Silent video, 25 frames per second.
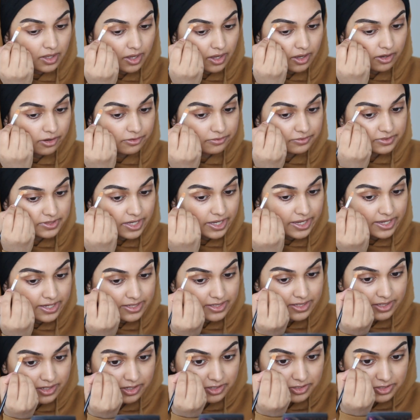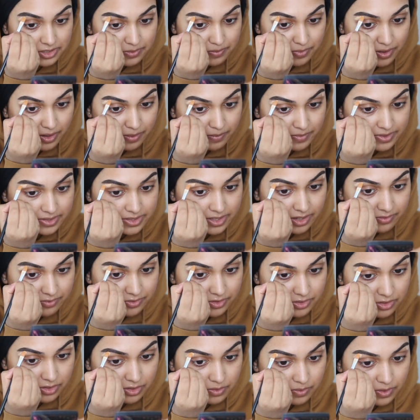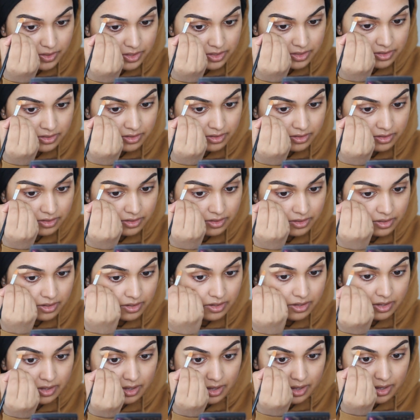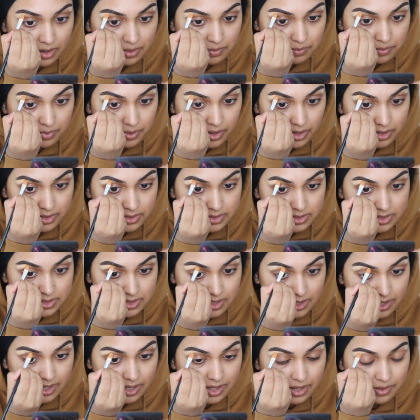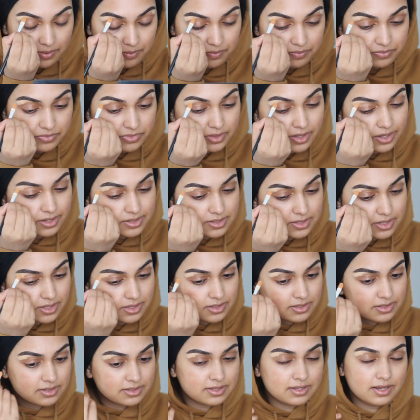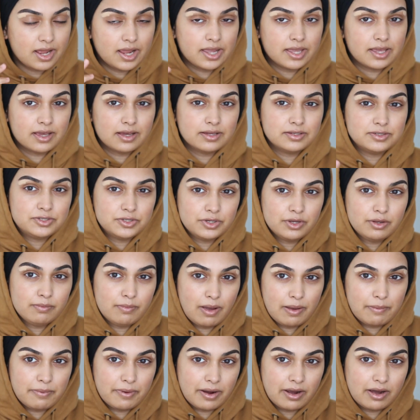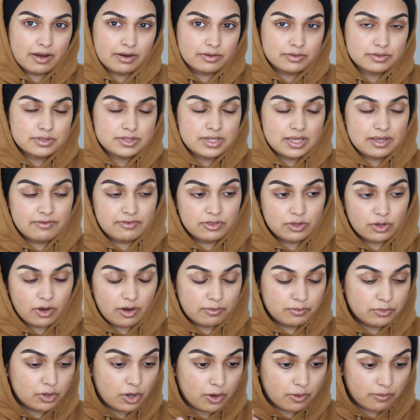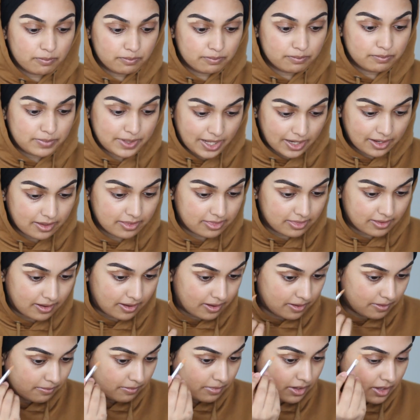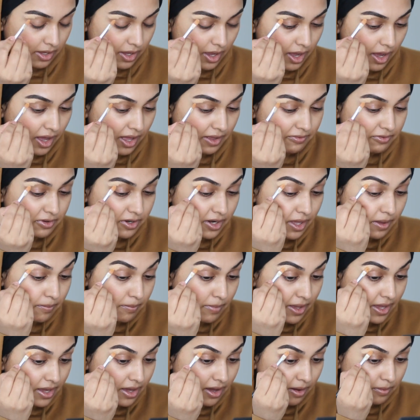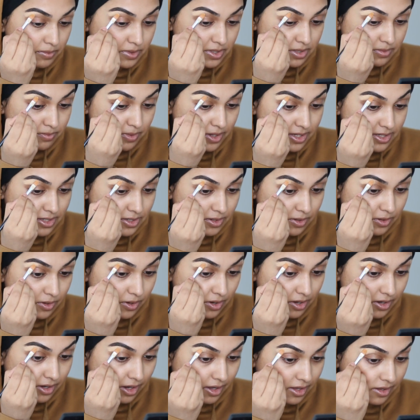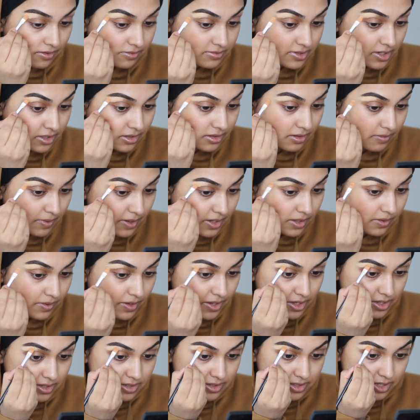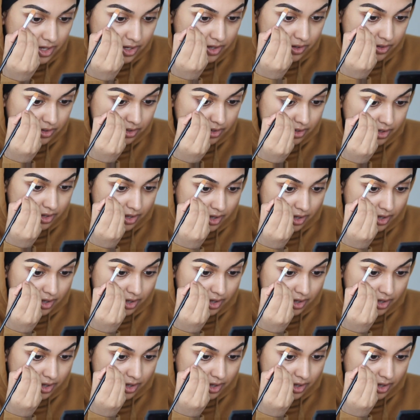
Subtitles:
out of date and I should buy myself a new one. But yeah, since like doing my brows, even though I'm not plucking them, I feel like makeup just makes you look like you've done them anyway, so